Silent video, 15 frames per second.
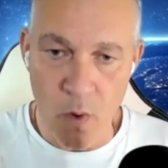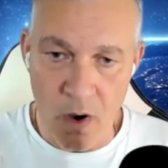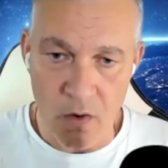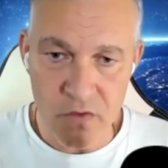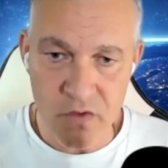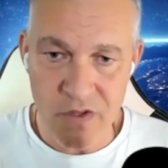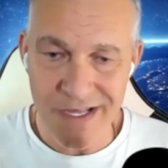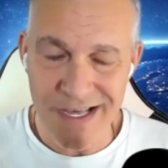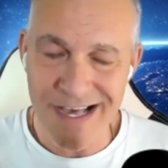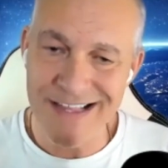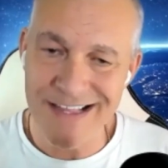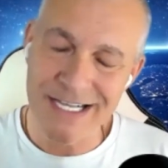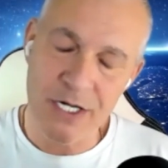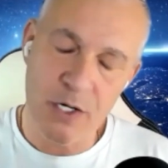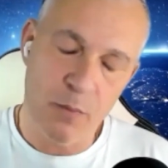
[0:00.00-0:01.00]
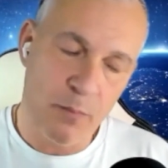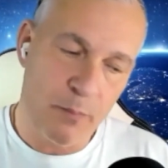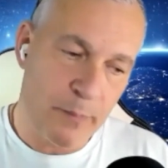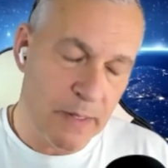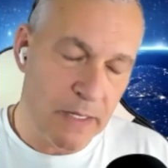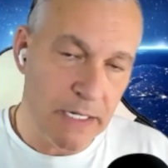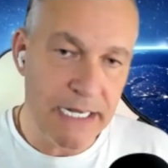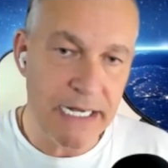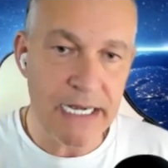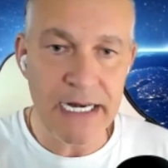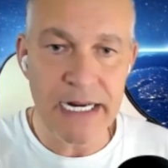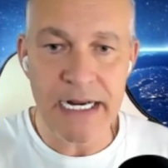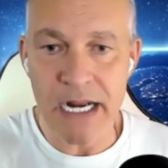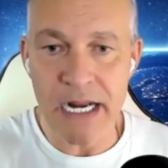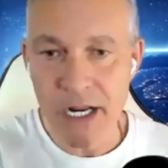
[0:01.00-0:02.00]
watch as a
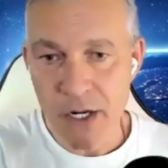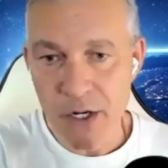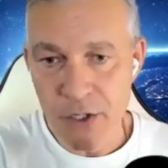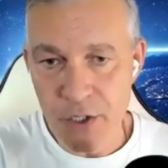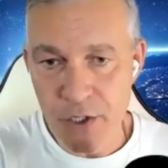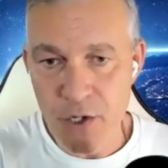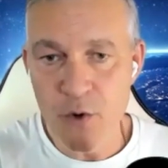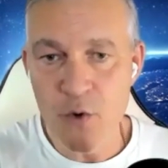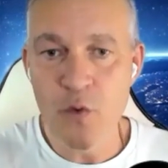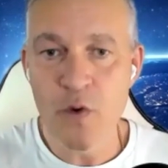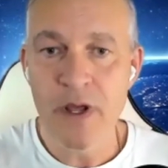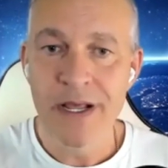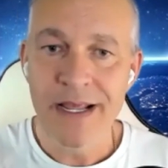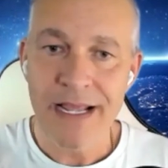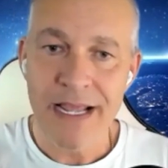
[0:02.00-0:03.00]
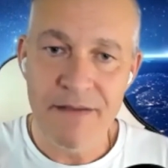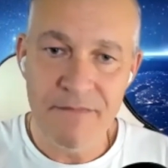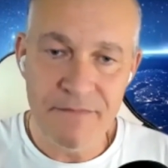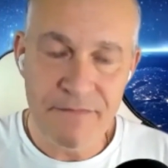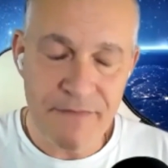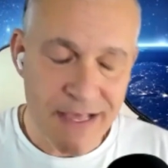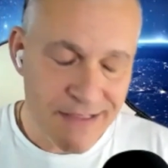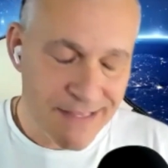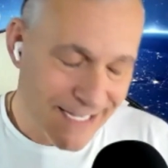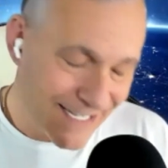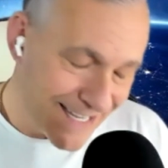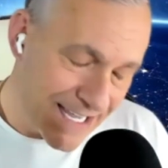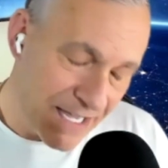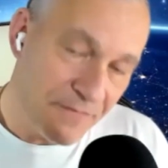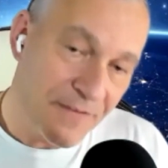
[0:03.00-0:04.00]
completely new
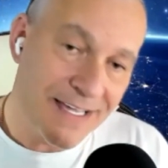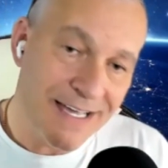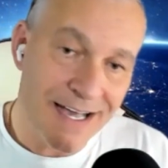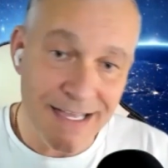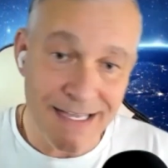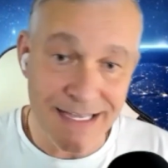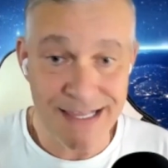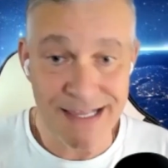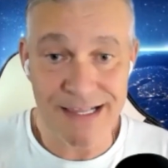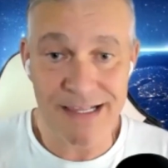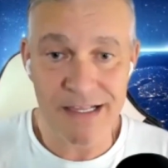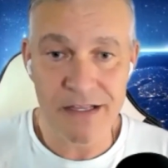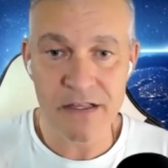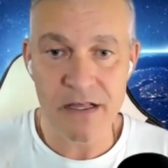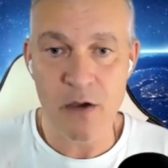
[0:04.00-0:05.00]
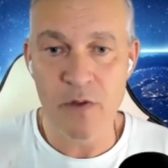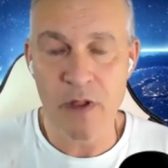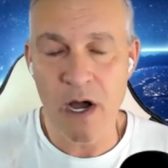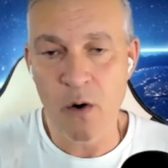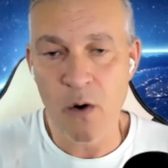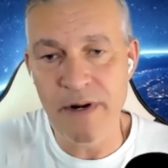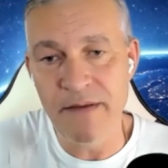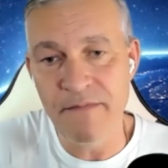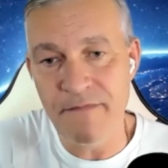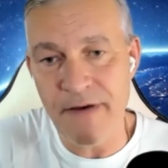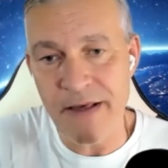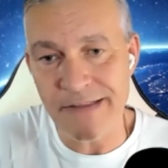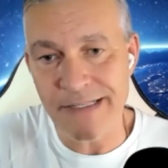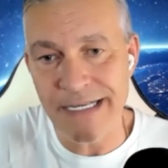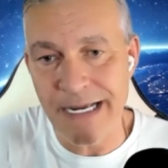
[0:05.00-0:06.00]
investigative case, so that I would
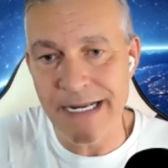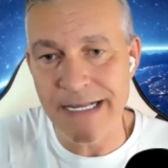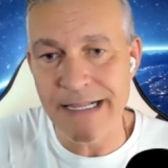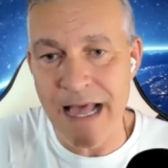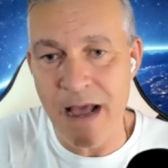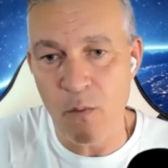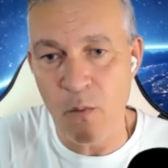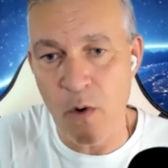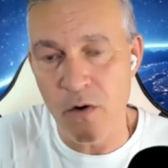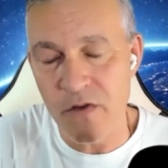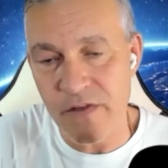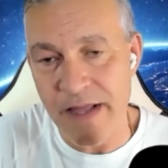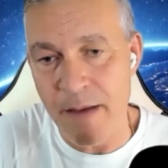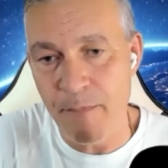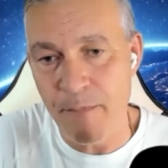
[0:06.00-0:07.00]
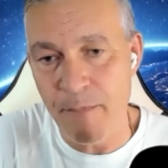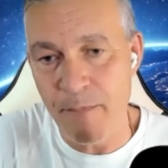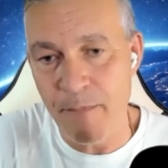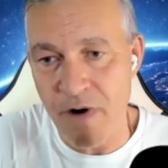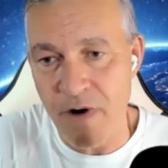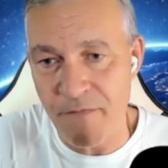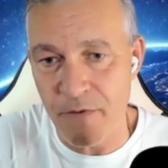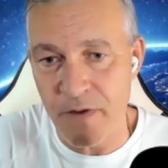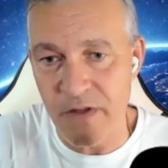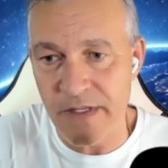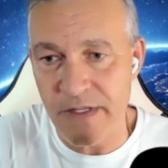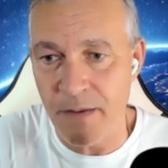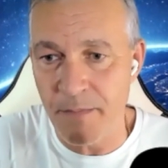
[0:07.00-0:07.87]
investigate that watch, that model reference